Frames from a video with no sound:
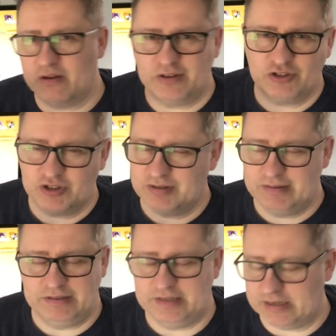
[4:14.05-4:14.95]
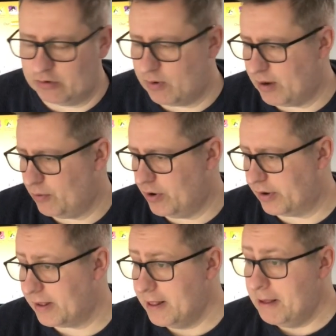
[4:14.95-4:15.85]
It just didn't quite work.
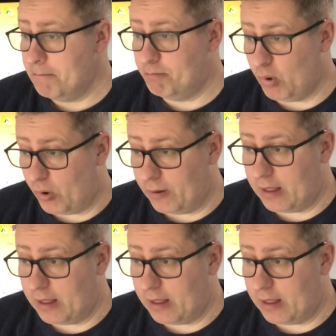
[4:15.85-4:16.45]
But